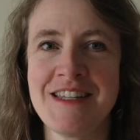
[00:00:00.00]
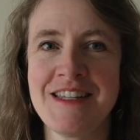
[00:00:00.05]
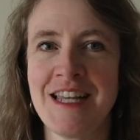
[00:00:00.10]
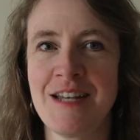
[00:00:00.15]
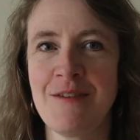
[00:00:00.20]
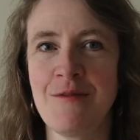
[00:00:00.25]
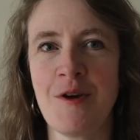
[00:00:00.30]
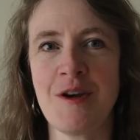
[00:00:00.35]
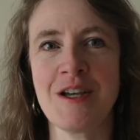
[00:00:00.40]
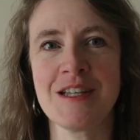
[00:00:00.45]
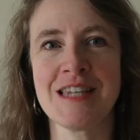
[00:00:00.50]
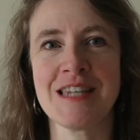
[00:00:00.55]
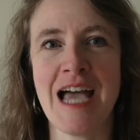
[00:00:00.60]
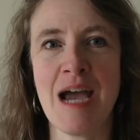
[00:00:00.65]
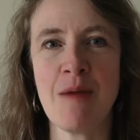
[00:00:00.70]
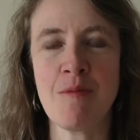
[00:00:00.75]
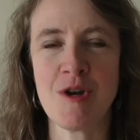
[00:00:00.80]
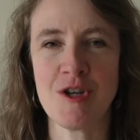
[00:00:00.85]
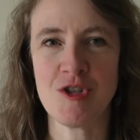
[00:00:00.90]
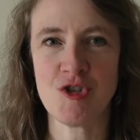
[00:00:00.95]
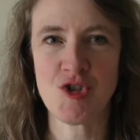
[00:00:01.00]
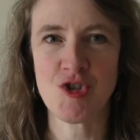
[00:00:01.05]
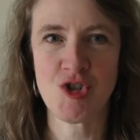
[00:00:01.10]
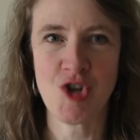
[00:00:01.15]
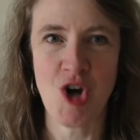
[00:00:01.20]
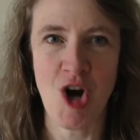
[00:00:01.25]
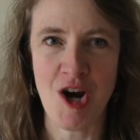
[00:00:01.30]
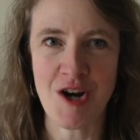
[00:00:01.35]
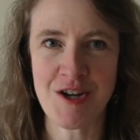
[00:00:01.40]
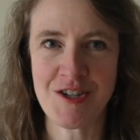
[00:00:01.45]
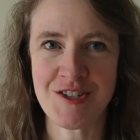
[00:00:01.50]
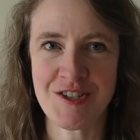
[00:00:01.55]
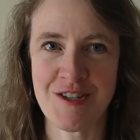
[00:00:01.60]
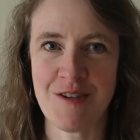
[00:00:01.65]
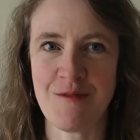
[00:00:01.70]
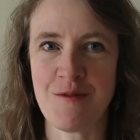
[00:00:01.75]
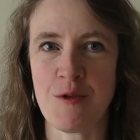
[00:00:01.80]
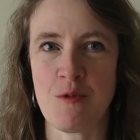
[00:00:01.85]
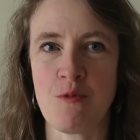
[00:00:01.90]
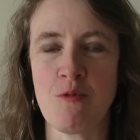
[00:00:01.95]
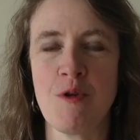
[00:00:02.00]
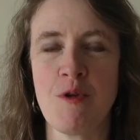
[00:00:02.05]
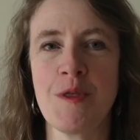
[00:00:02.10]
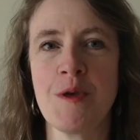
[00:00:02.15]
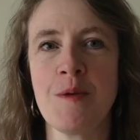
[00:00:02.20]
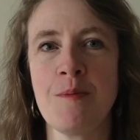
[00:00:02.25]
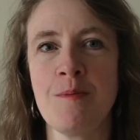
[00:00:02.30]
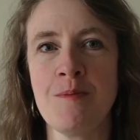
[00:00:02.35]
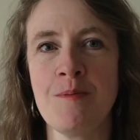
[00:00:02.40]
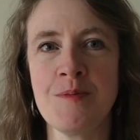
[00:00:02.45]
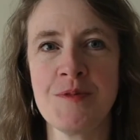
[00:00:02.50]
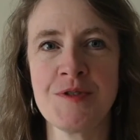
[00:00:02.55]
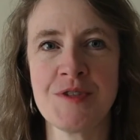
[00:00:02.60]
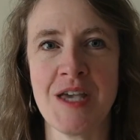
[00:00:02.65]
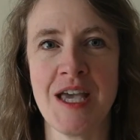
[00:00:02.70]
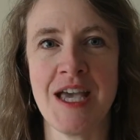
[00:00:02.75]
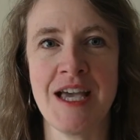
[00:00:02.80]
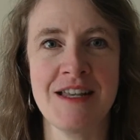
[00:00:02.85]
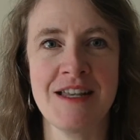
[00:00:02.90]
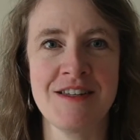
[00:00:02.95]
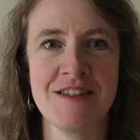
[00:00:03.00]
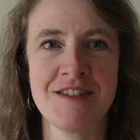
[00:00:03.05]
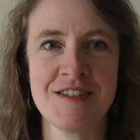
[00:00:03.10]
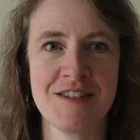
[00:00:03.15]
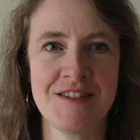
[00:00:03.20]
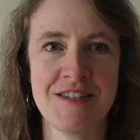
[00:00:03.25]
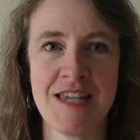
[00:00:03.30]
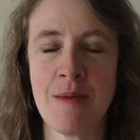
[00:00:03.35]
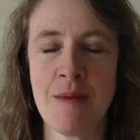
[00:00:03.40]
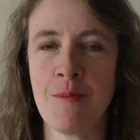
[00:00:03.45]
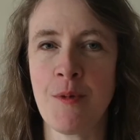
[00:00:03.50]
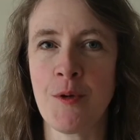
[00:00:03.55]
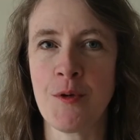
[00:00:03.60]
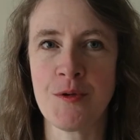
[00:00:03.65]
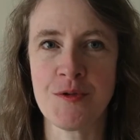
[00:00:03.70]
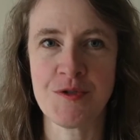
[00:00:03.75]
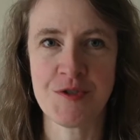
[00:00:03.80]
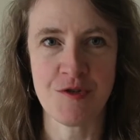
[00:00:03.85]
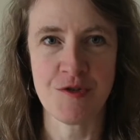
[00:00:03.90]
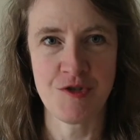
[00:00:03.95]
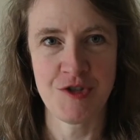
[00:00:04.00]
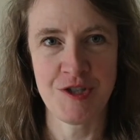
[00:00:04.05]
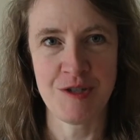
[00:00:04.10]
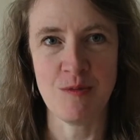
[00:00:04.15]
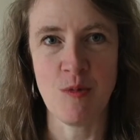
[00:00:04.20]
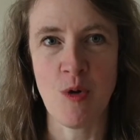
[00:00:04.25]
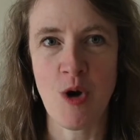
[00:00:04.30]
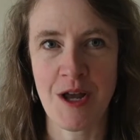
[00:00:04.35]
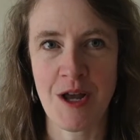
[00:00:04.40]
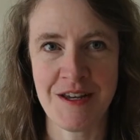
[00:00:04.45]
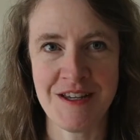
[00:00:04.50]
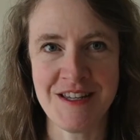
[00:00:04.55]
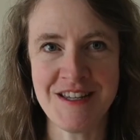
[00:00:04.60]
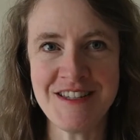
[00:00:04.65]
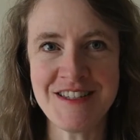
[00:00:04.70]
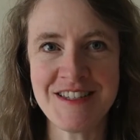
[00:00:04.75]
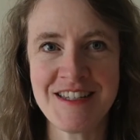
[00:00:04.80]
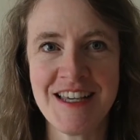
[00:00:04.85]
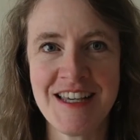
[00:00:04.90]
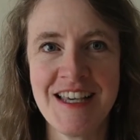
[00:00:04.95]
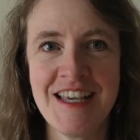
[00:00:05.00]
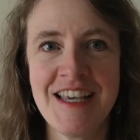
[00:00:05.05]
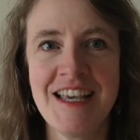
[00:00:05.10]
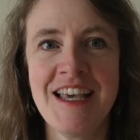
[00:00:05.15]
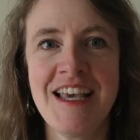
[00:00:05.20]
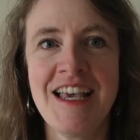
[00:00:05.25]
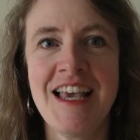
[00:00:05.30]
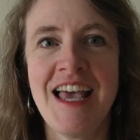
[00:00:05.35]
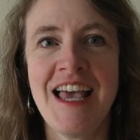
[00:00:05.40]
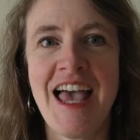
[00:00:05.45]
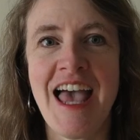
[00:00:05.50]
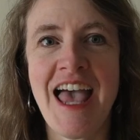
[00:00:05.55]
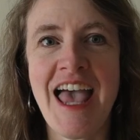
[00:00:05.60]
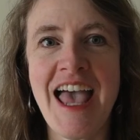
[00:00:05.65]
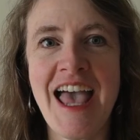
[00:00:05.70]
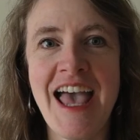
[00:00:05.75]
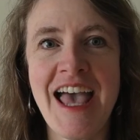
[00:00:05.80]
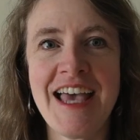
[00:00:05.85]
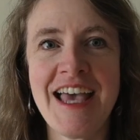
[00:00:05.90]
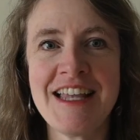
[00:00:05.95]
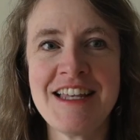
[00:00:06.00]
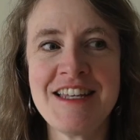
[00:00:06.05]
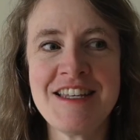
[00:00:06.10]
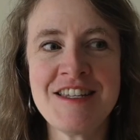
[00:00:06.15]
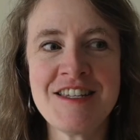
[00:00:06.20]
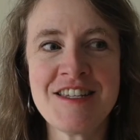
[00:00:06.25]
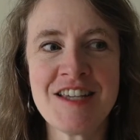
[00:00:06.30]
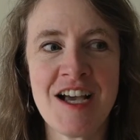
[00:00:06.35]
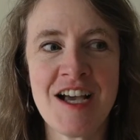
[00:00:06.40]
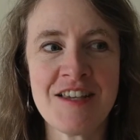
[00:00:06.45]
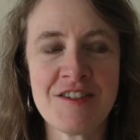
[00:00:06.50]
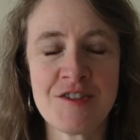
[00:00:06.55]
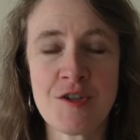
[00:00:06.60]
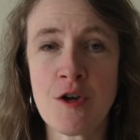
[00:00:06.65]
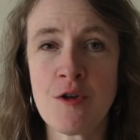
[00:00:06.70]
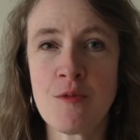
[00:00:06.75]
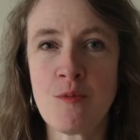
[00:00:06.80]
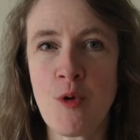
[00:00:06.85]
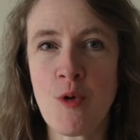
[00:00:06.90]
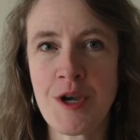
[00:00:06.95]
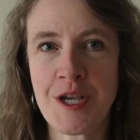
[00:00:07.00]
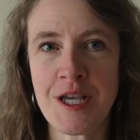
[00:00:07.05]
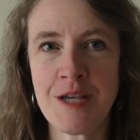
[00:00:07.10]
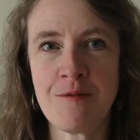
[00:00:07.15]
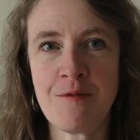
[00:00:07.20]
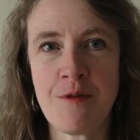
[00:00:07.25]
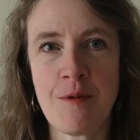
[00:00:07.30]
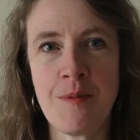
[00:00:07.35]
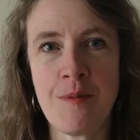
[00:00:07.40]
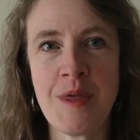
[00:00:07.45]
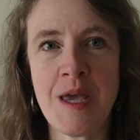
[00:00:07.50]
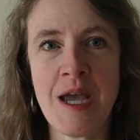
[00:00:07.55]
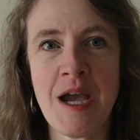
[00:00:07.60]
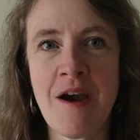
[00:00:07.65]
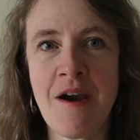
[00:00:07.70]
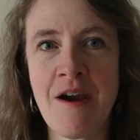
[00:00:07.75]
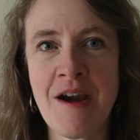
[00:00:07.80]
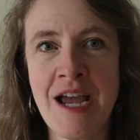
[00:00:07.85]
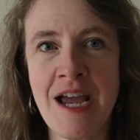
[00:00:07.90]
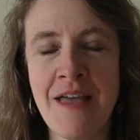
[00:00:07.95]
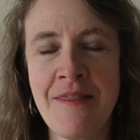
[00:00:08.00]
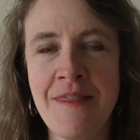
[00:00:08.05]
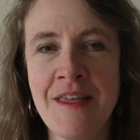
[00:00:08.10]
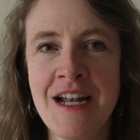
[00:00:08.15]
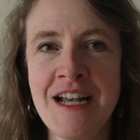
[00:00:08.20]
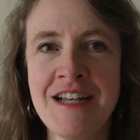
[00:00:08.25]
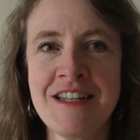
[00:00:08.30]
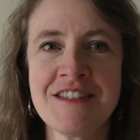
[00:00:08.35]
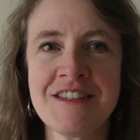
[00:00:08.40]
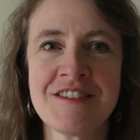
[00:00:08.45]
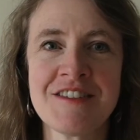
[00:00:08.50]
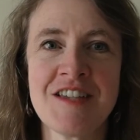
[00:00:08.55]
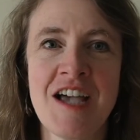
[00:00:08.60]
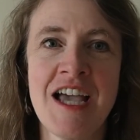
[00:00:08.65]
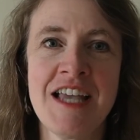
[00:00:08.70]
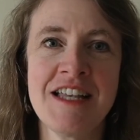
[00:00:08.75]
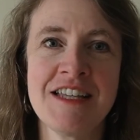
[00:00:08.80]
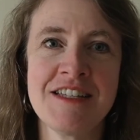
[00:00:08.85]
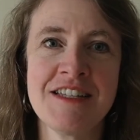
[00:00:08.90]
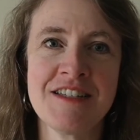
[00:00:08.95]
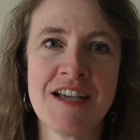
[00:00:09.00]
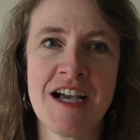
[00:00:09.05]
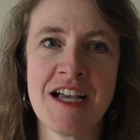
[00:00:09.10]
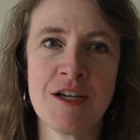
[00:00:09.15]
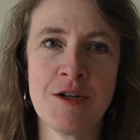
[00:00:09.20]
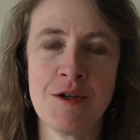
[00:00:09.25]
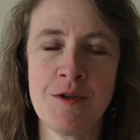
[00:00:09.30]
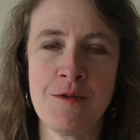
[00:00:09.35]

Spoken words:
had a very elaborate chart of the rhythms and tempos that she wanted. And I started working from there. And then I decided I